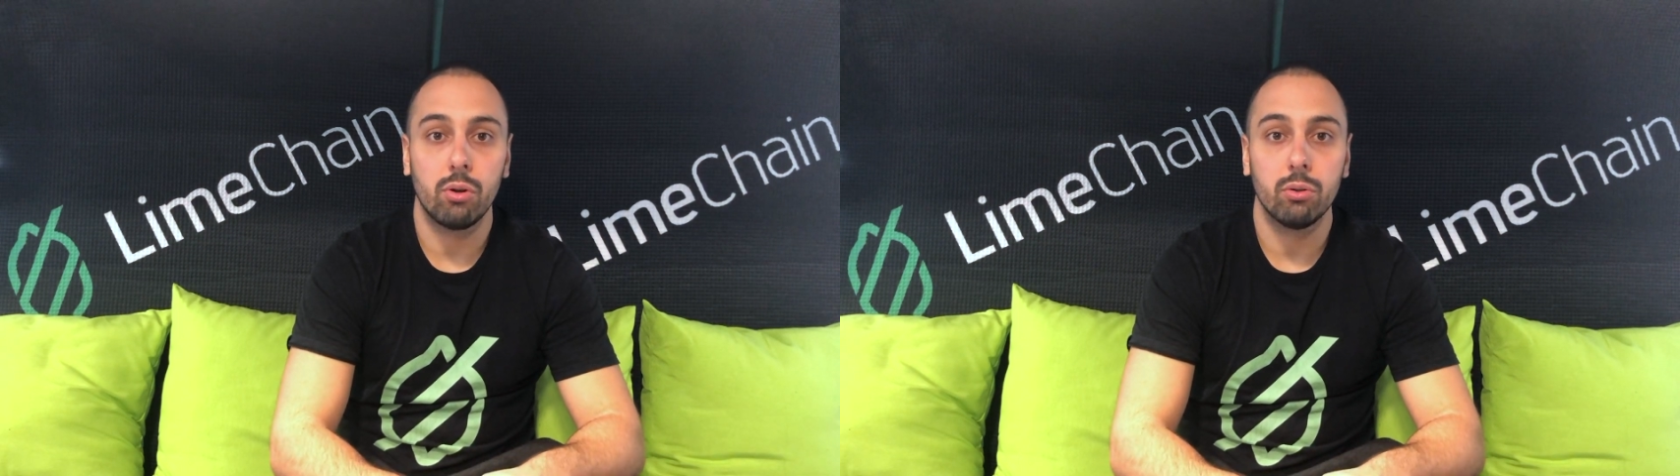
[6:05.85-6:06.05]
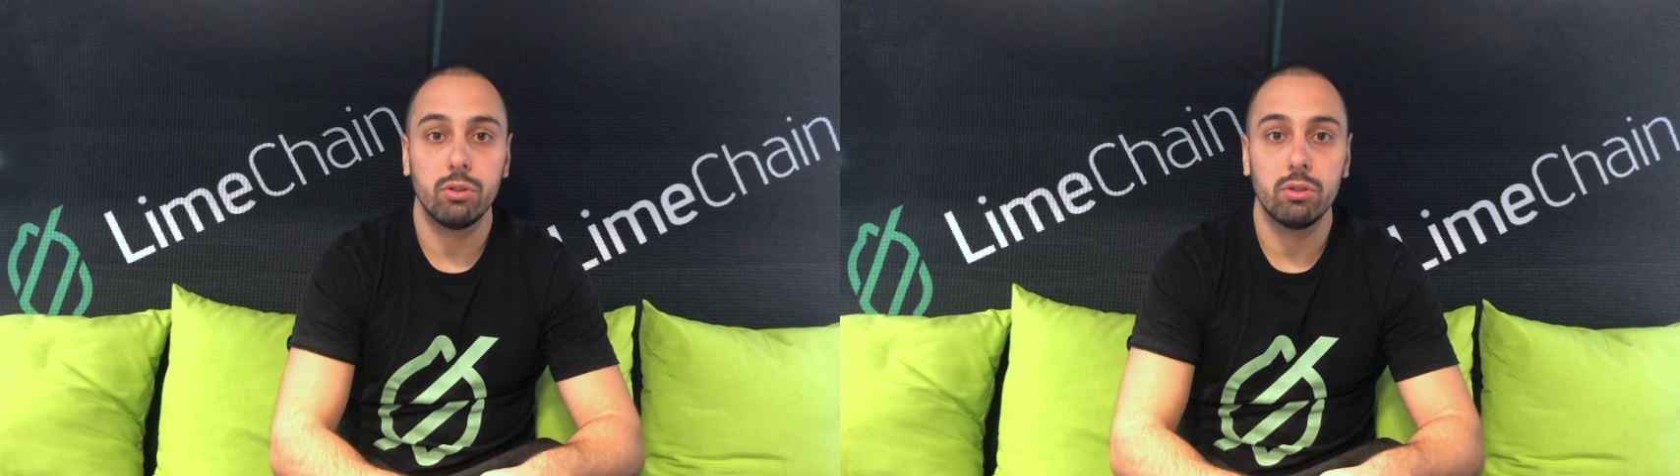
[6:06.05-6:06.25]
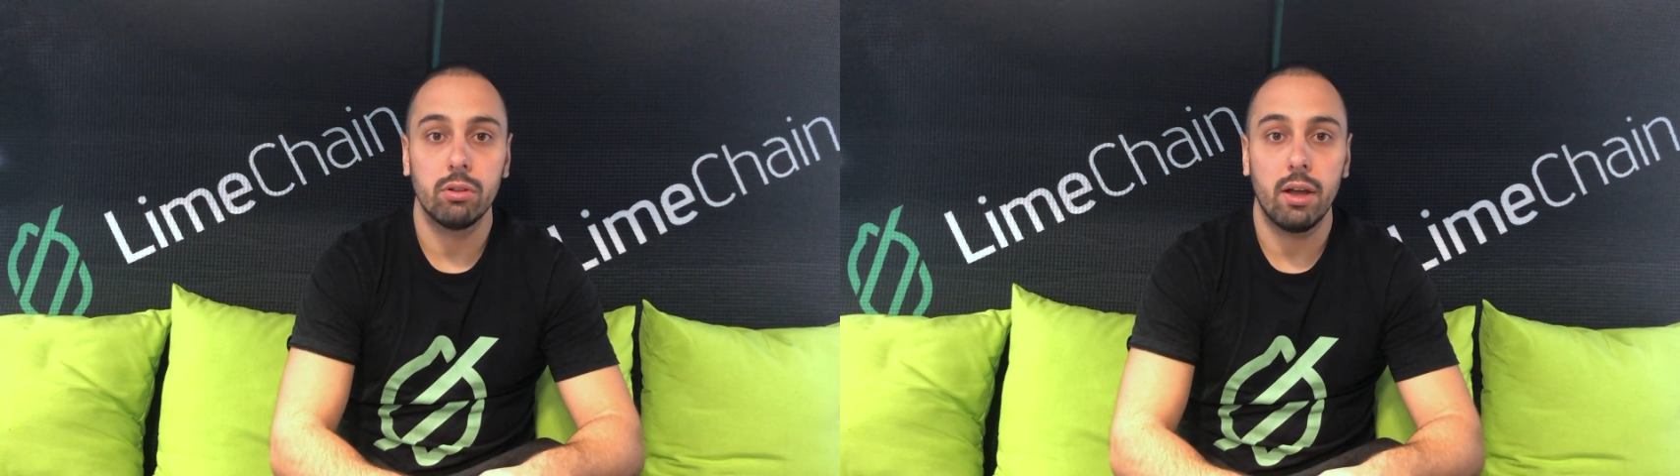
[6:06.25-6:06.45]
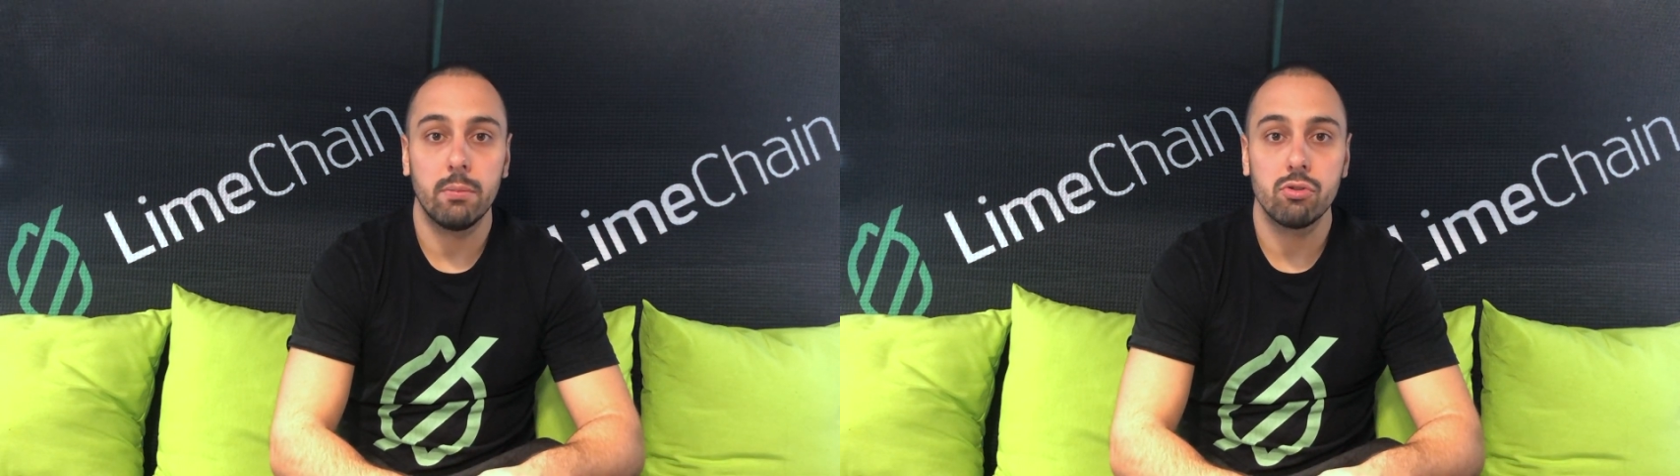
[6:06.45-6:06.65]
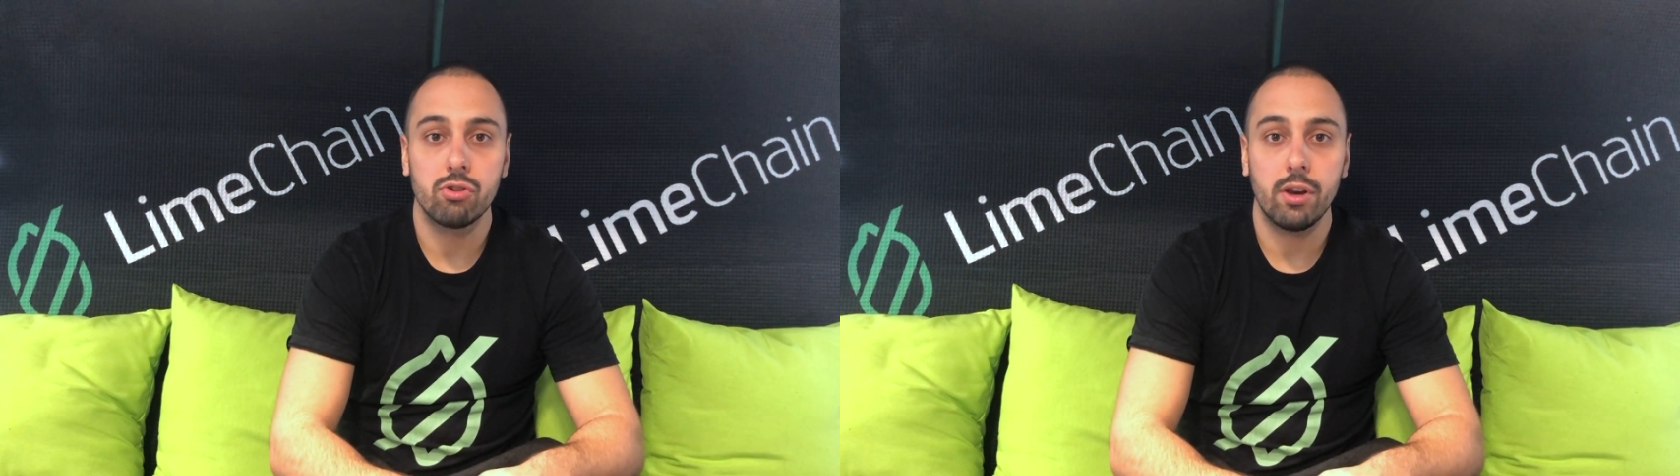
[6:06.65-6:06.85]
called
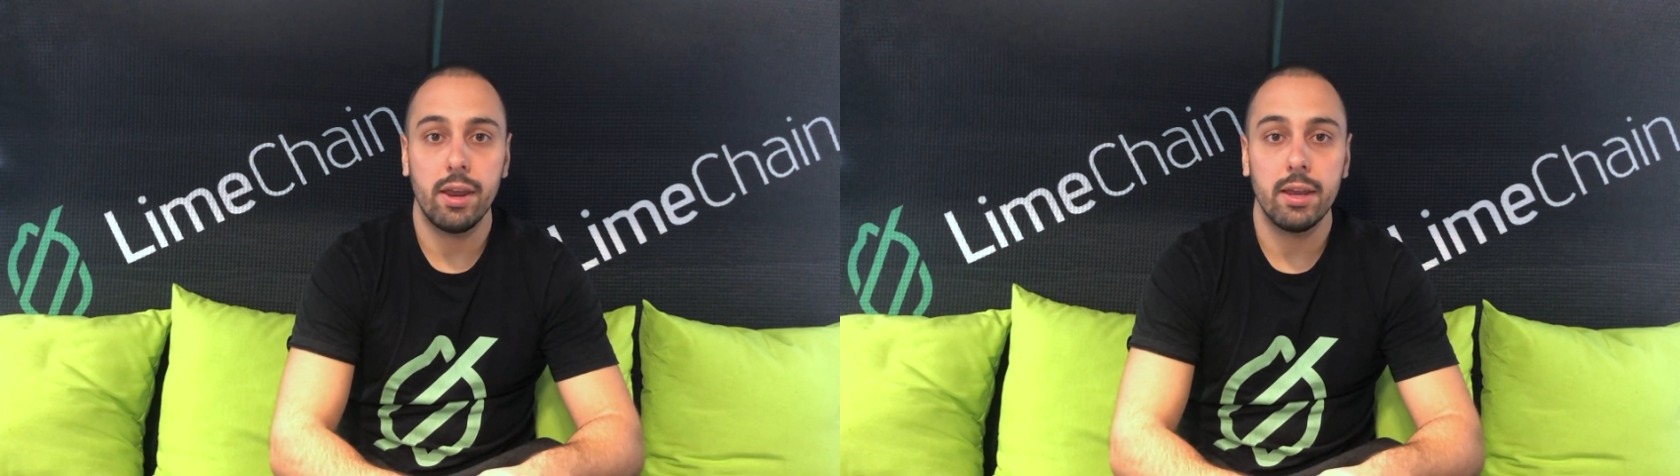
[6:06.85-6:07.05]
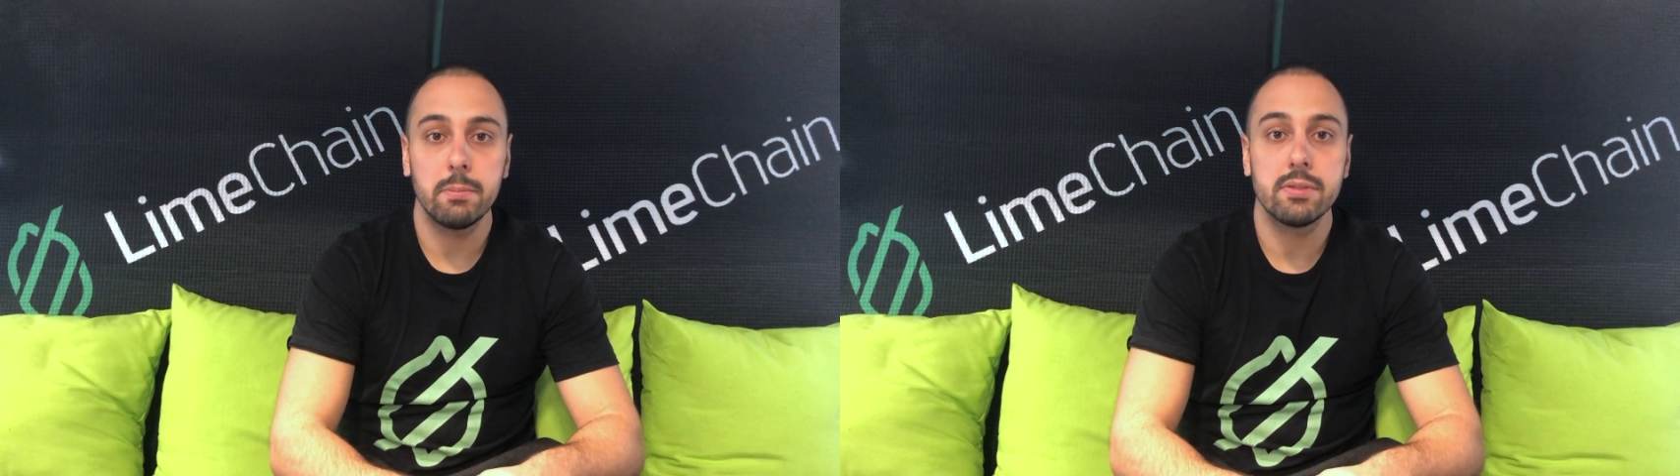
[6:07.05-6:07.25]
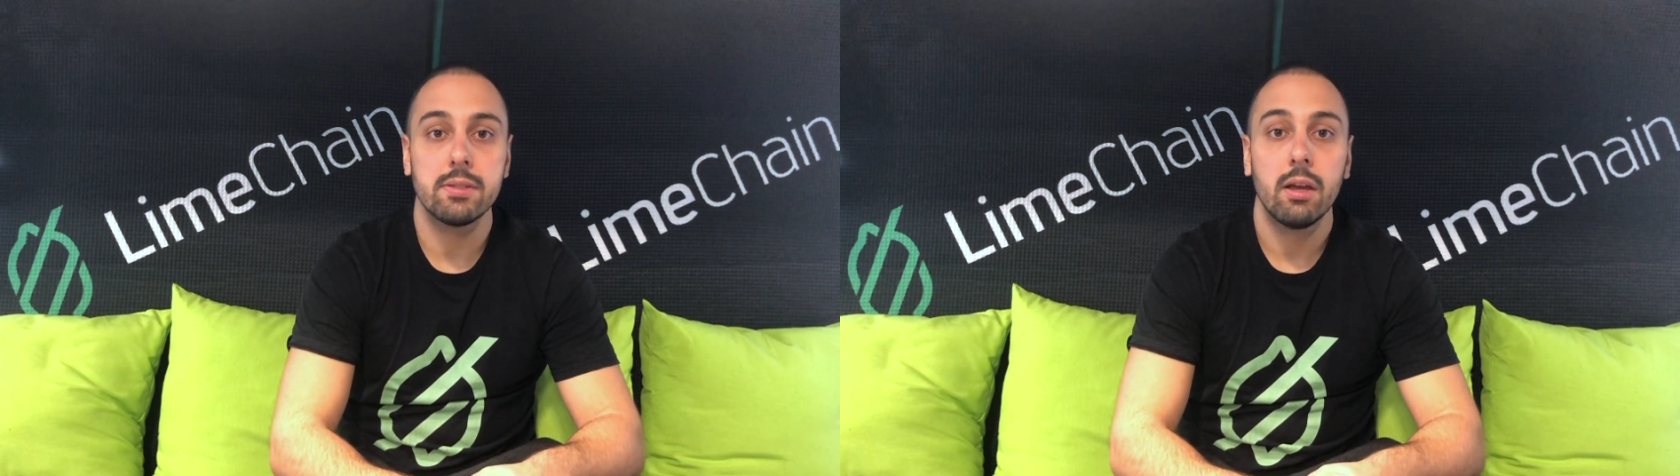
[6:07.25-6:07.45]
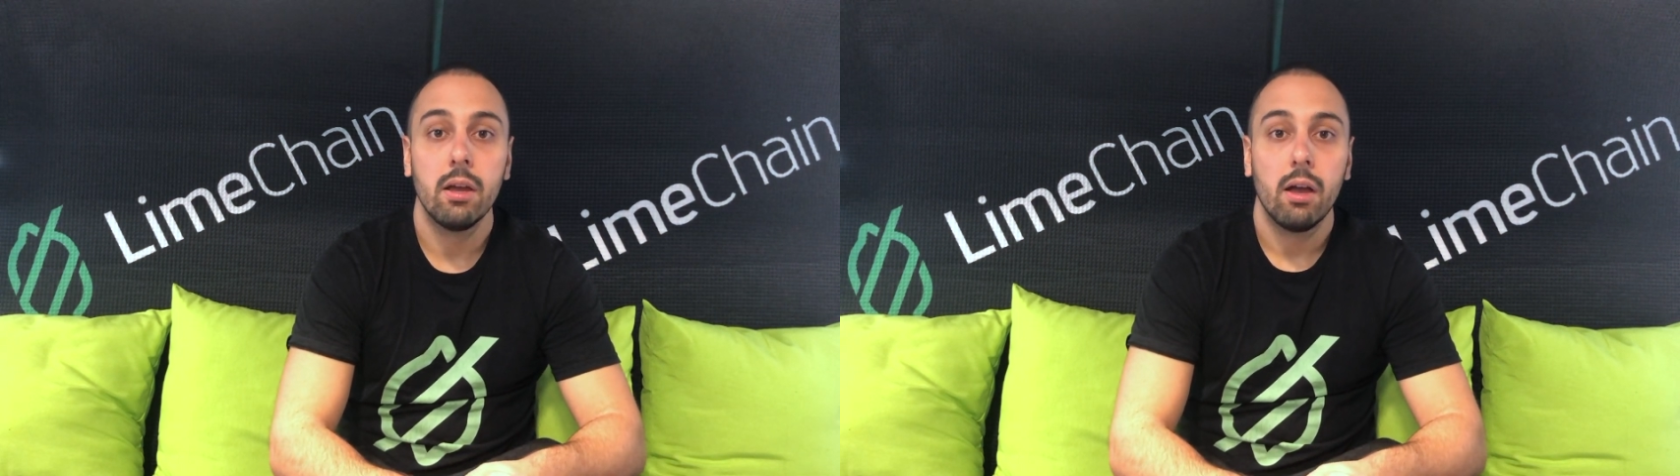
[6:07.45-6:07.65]
Etherlime Shapes,